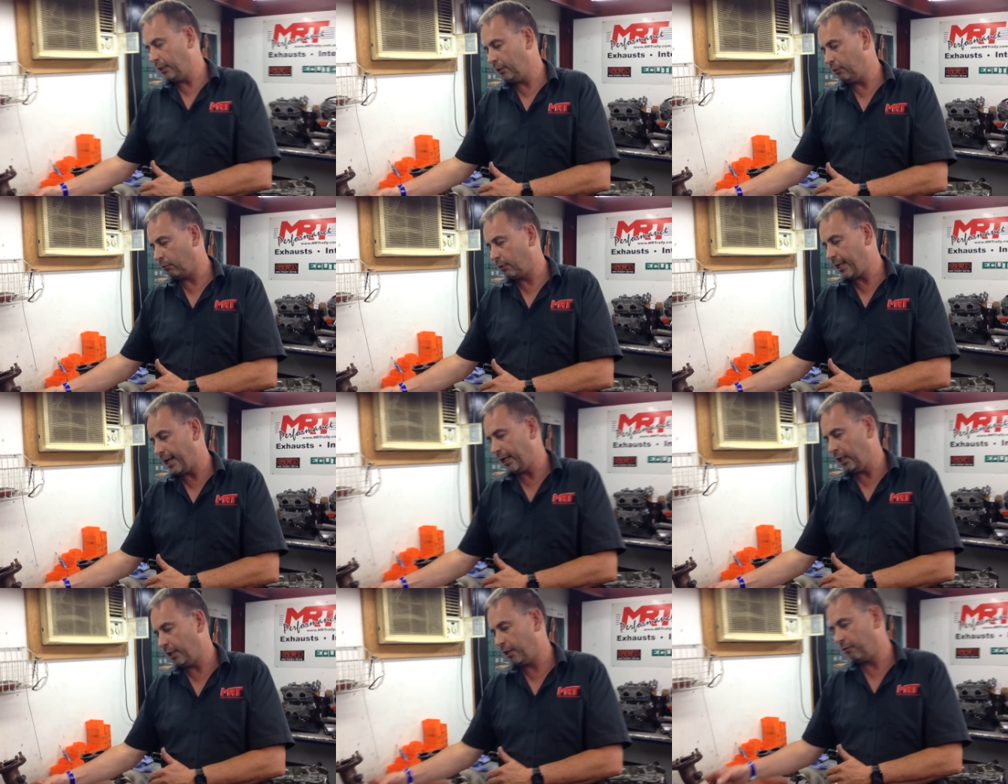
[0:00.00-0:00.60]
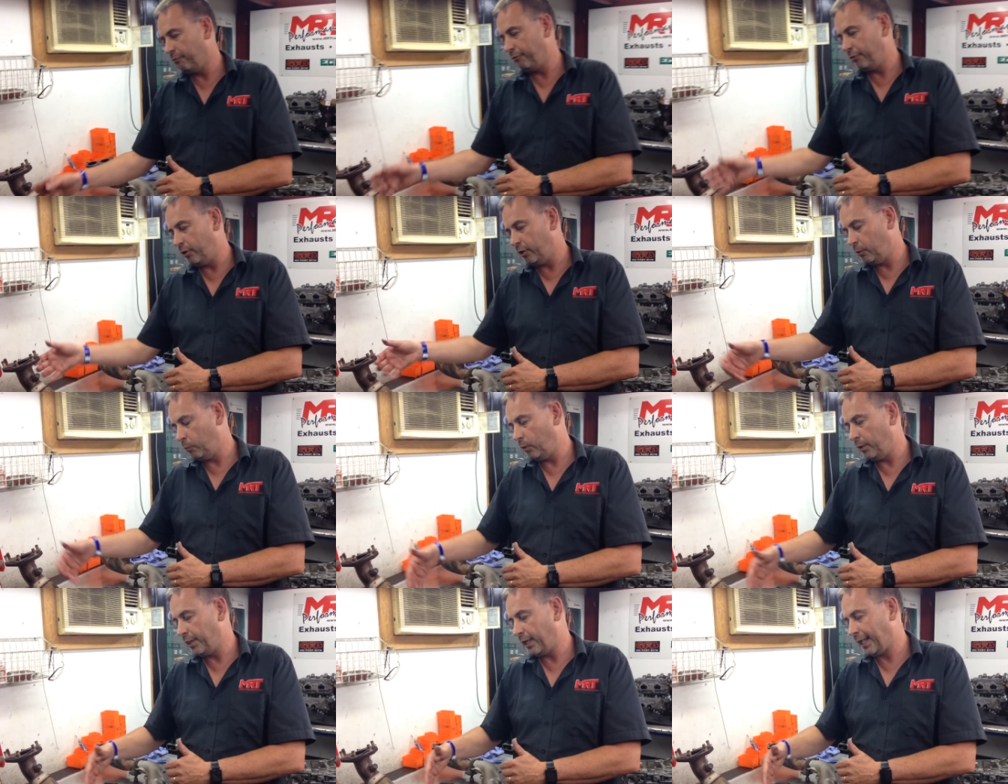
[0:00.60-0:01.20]
little catalytic
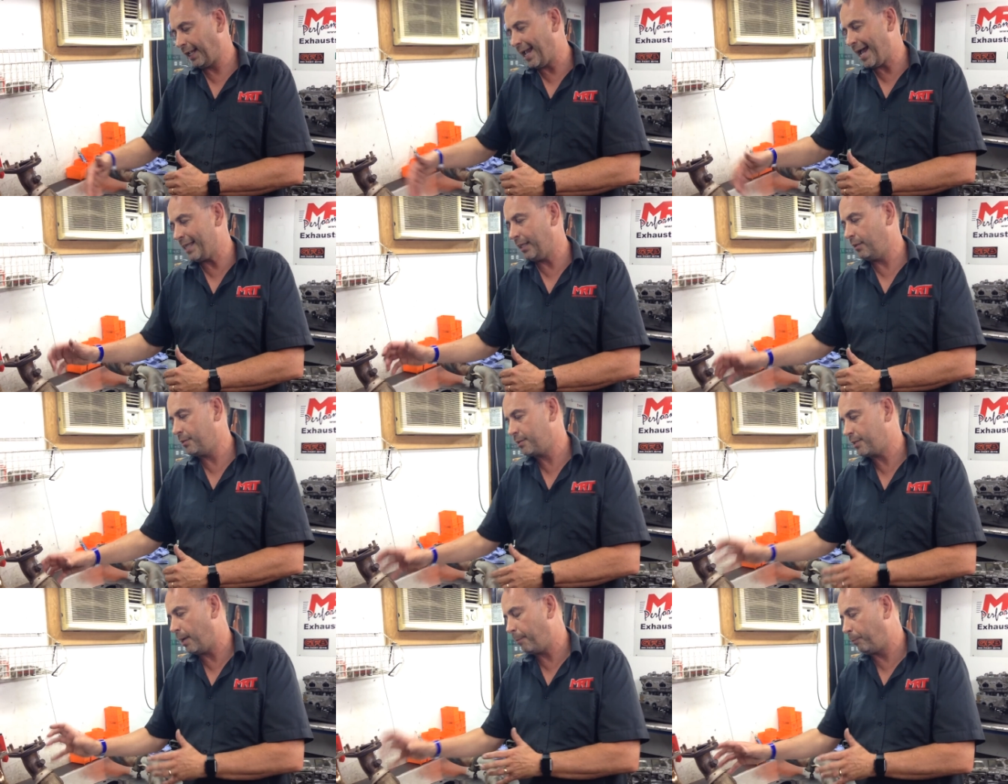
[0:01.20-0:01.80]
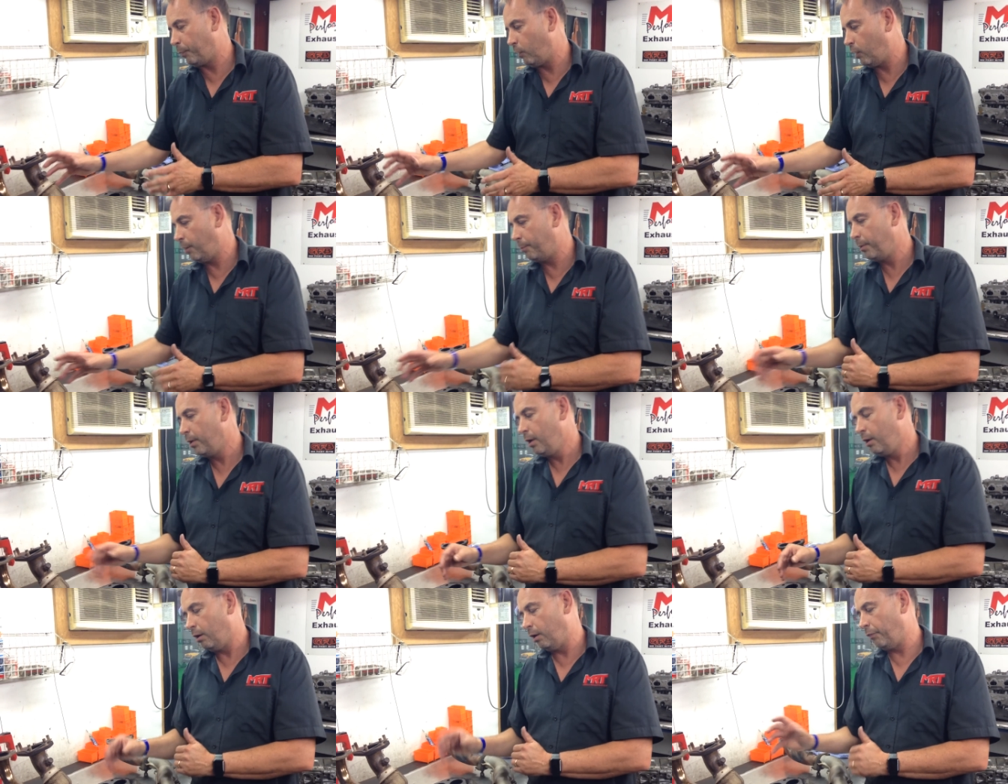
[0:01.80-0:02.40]
converter with a catless up
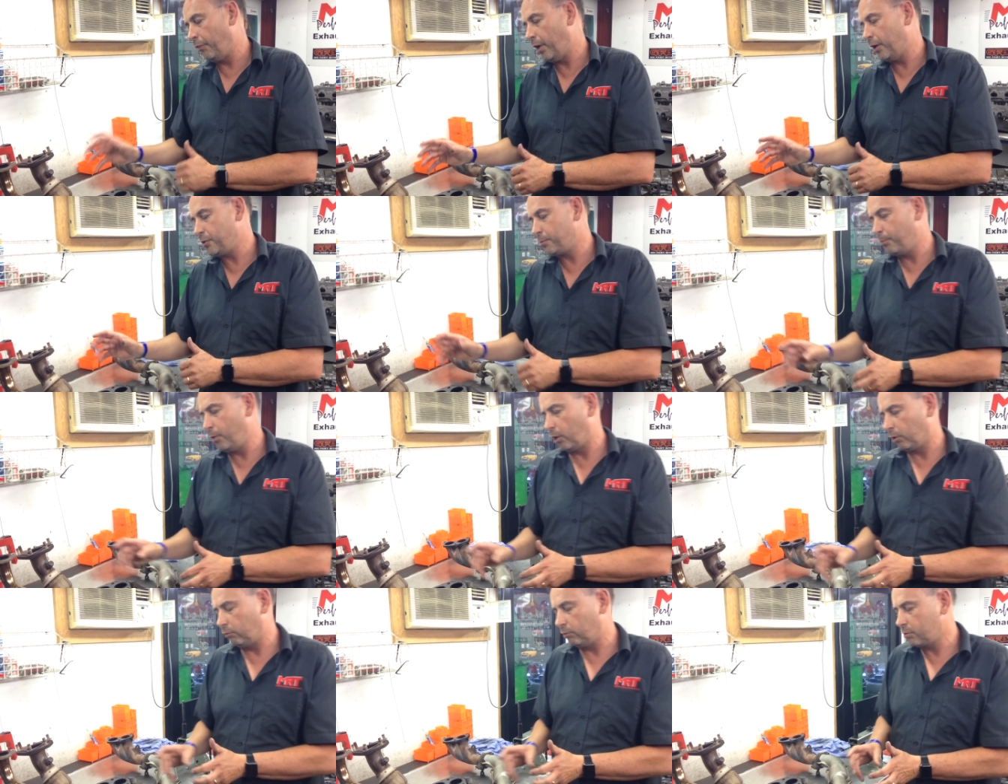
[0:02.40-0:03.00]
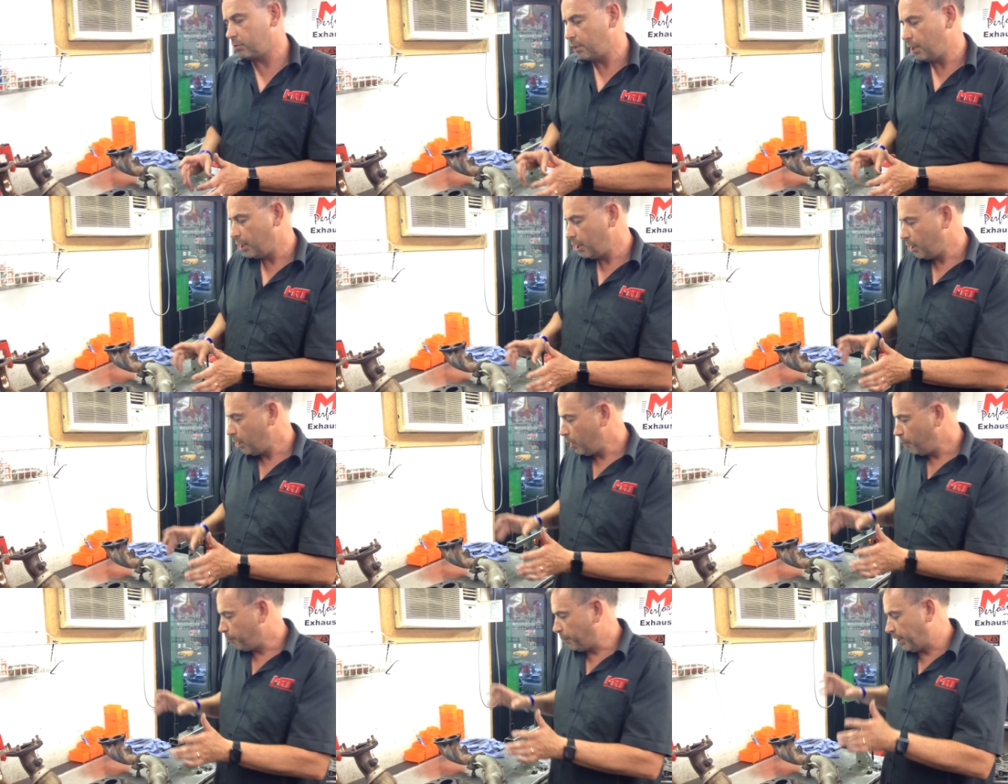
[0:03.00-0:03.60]
pipe on those models.
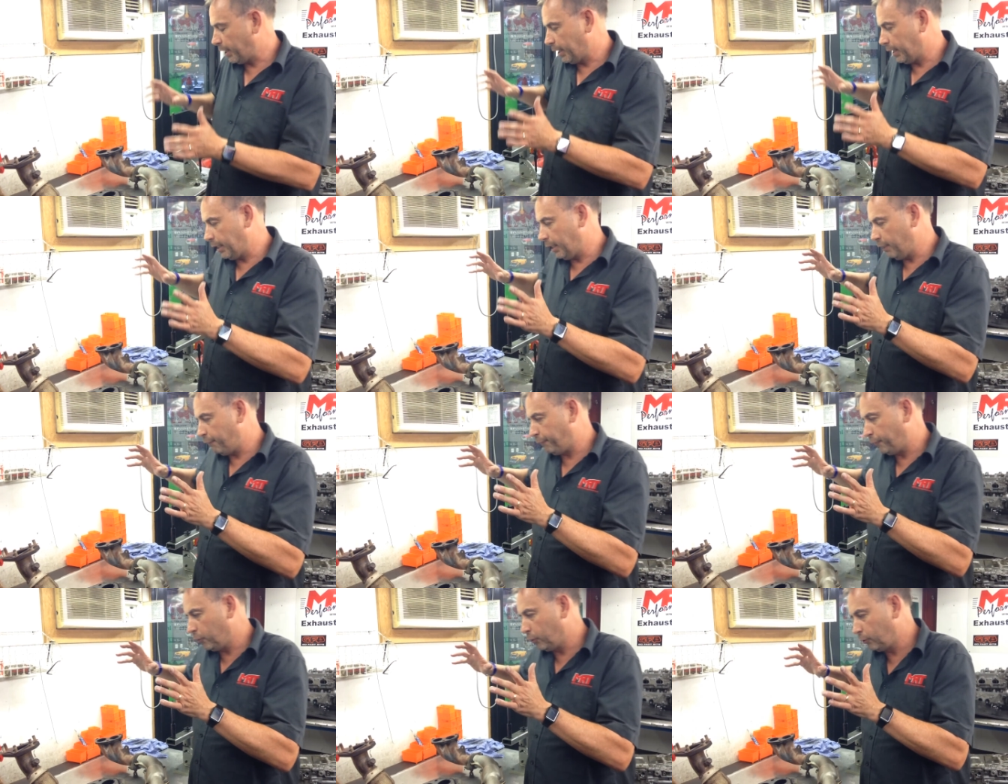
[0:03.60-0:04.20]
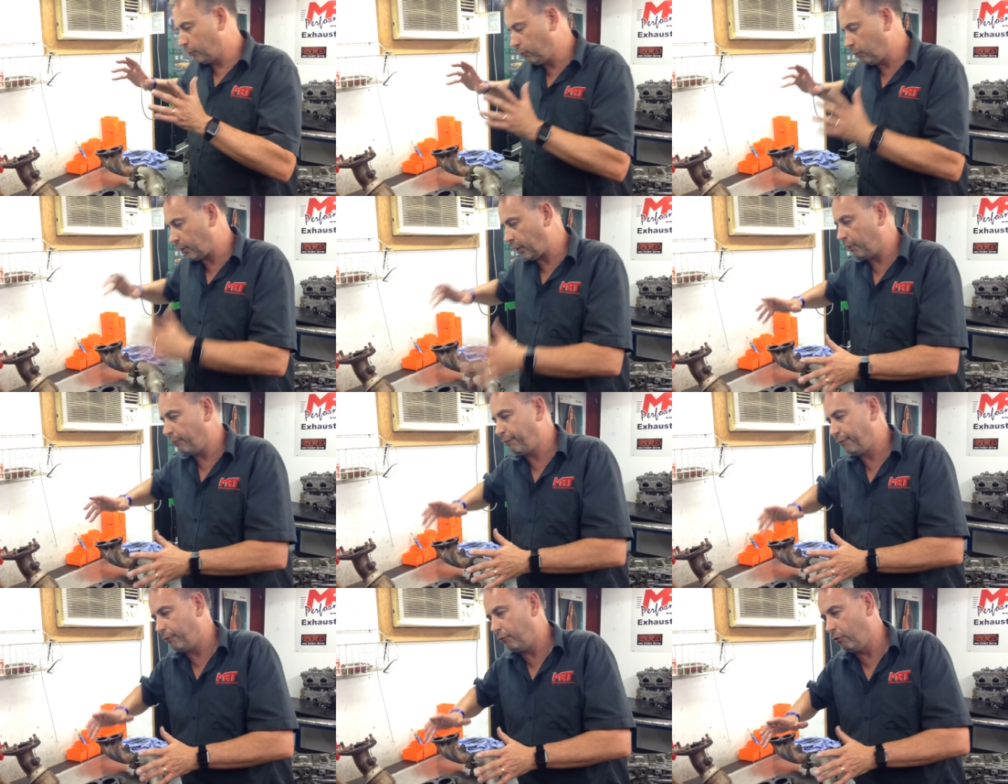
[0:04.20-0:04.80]
But if you're
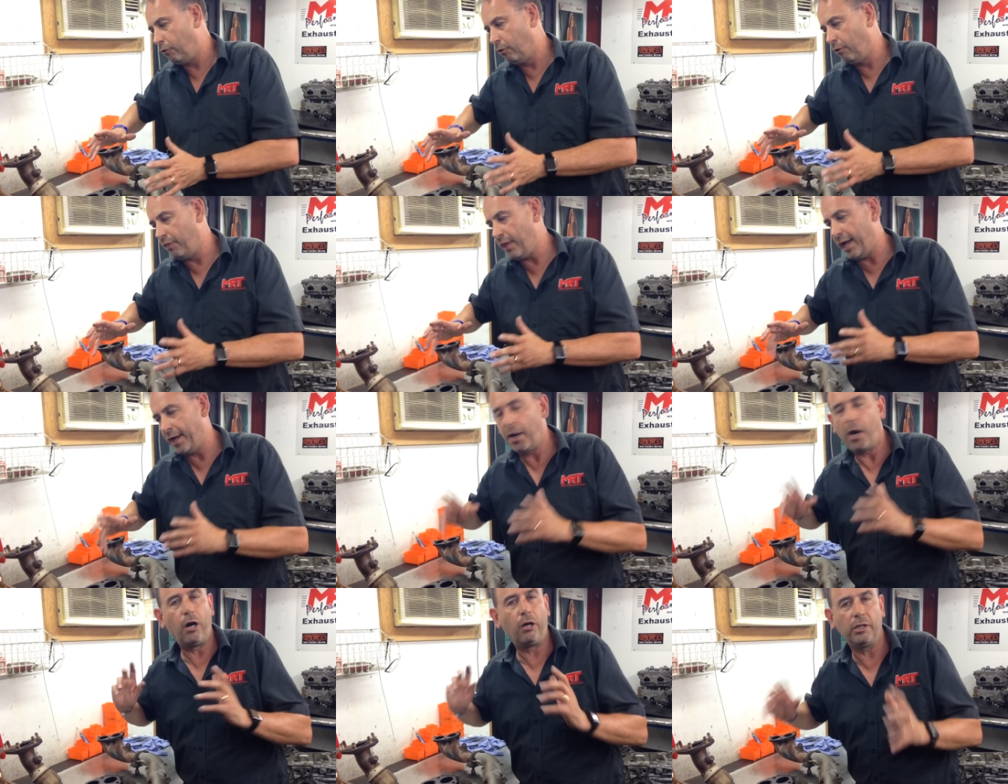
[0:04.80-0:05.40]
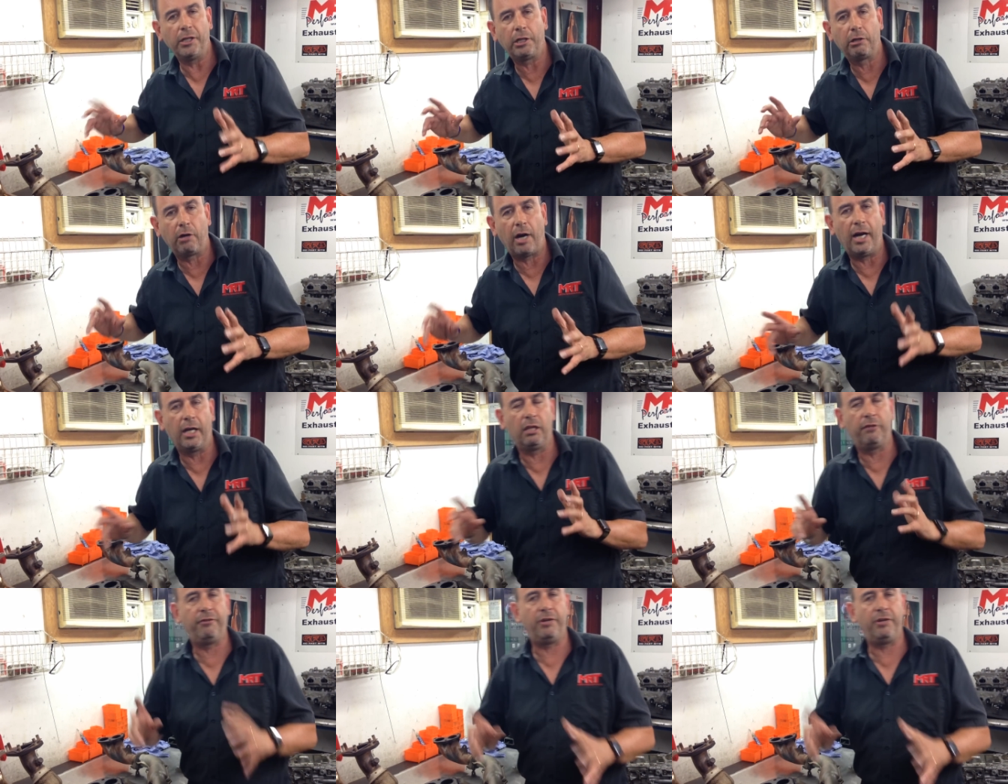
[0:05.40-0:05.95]
looking for that holy grail